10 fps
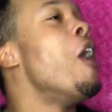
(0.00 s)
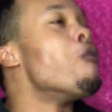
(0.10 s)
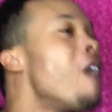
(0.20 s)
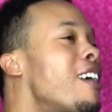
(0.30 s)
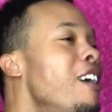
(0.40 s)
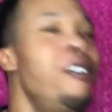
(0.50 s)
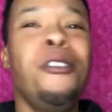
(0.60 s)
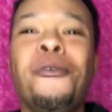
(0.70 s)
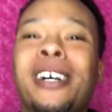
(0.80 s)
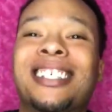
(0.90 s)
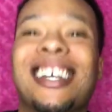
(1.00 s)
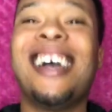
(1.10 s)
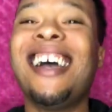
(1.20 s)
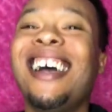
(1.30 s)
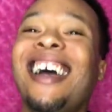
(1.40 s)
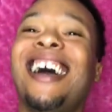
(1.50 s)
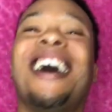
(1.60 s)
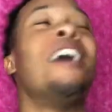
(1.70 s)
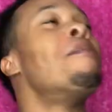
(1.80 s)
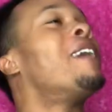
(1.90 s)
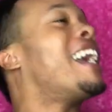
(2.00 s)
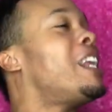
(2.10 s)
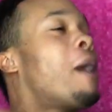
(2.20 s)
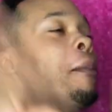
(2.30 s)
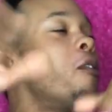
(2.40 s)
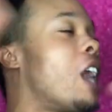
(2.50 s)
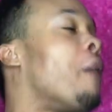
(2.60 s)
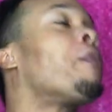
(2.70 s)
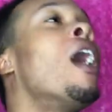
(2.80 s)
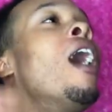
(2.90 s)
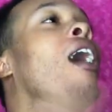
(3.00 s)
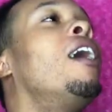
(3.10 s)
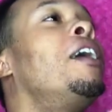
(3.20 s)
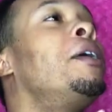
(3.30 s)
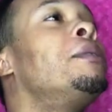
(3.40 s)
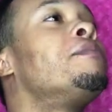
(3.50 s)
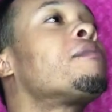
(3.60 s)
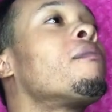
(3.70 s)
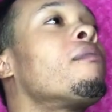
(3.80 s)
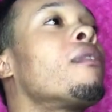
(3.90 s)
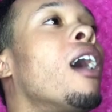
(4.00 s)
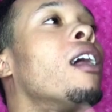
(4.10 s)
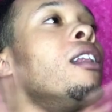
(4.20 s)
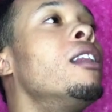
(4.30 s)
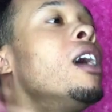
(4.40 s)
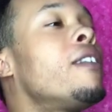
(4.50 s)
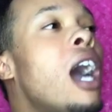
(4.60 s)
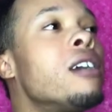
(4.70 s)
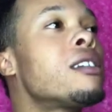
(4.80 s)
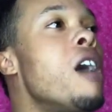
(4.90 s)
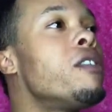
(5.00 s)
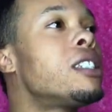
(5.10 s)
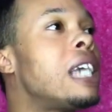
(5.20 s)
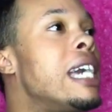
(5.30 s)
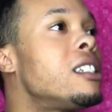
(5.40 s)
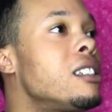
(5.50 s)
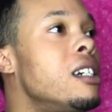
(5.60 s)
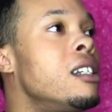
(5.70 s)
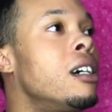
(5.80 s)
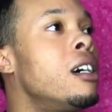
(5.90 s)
Rock on with you, yeah! But anyway, moving on. Love y'all's conversation.